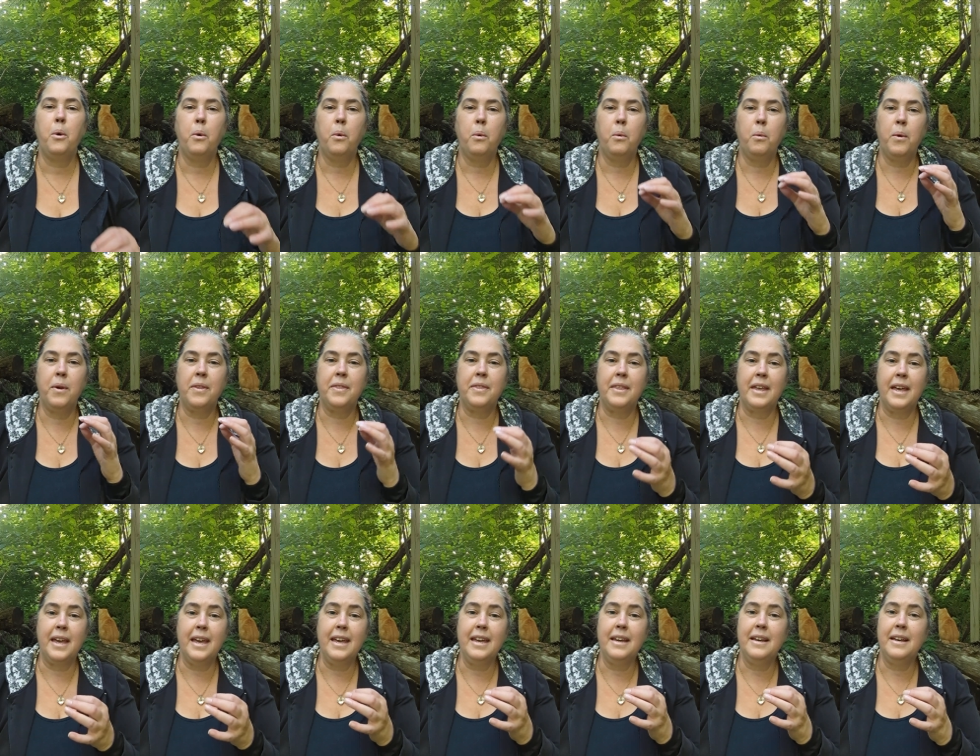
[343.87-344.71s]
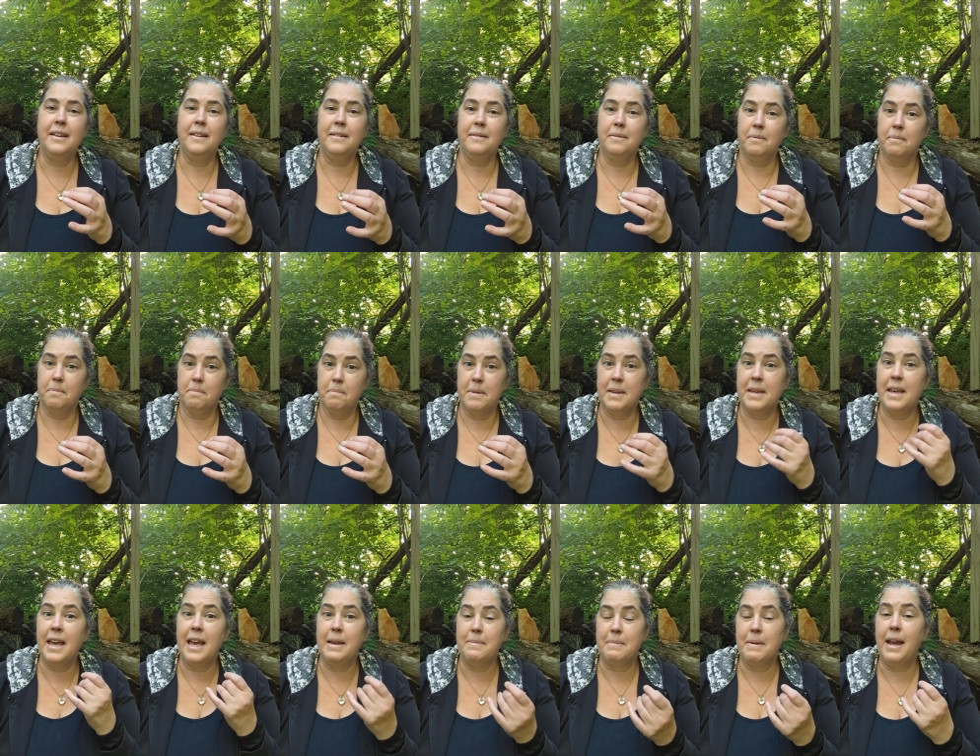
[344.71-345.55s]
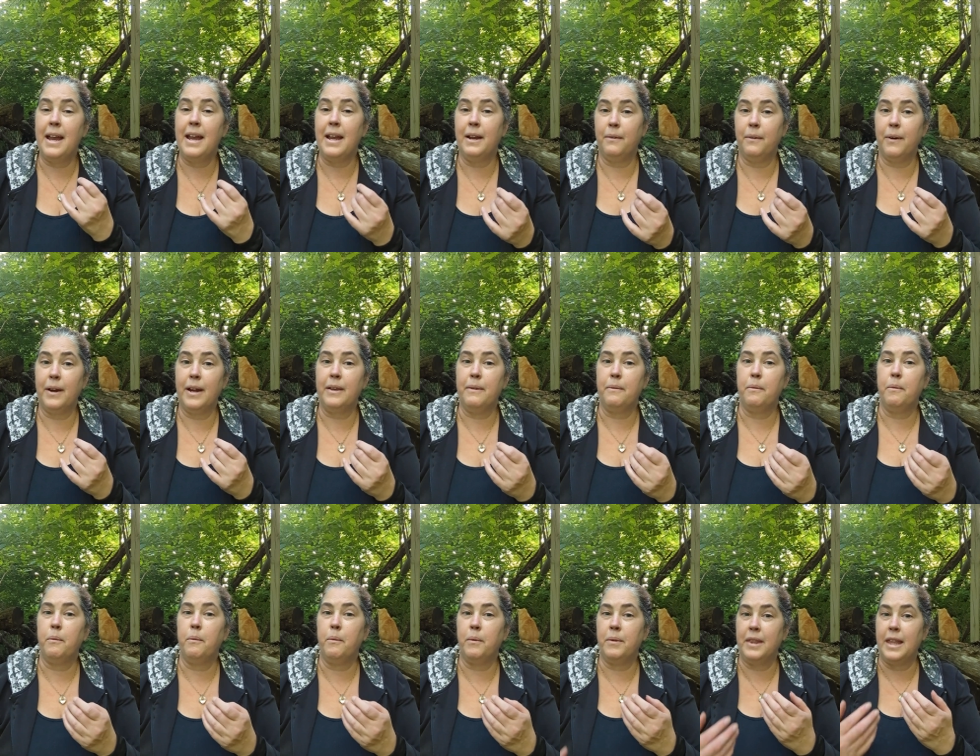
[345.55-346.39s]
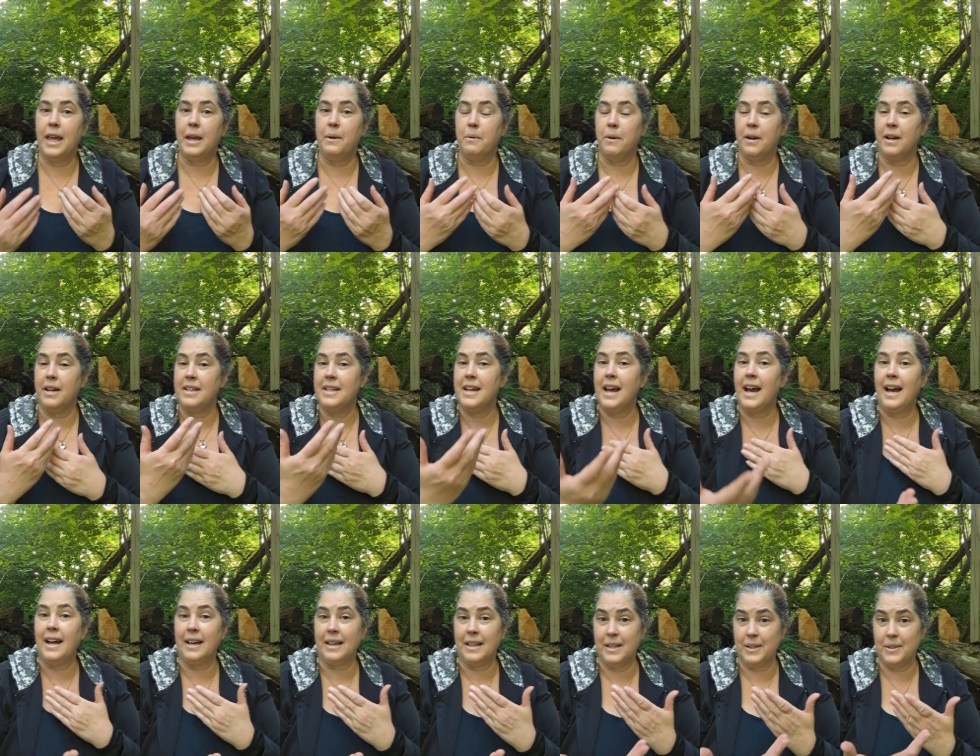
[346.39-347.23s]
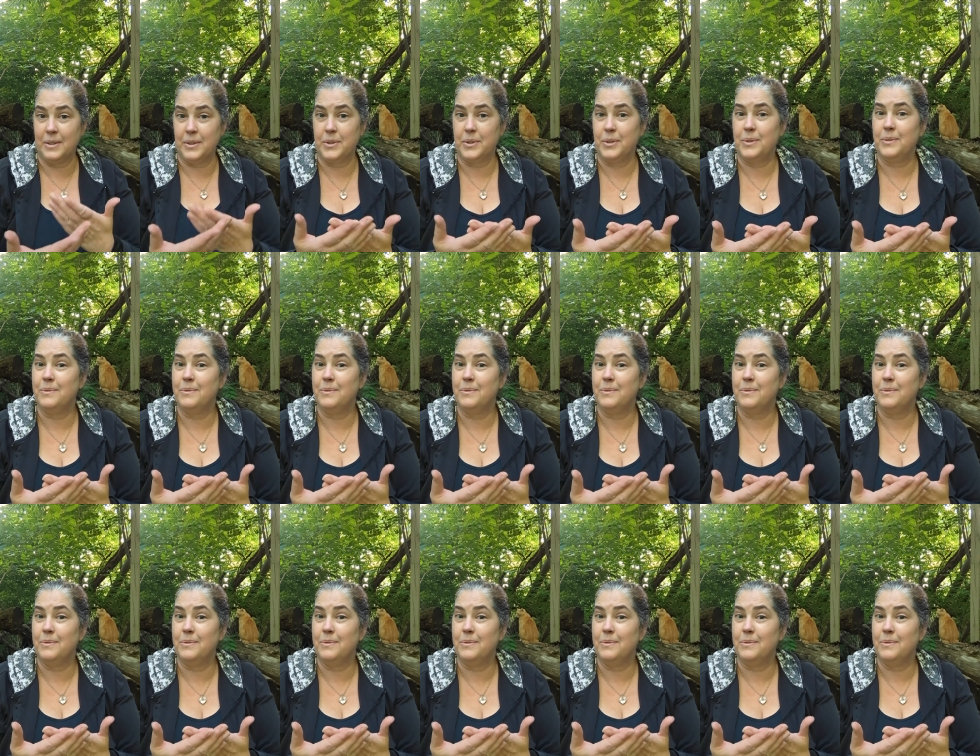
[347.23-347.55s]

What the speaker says: When they became angry, when they were attacking,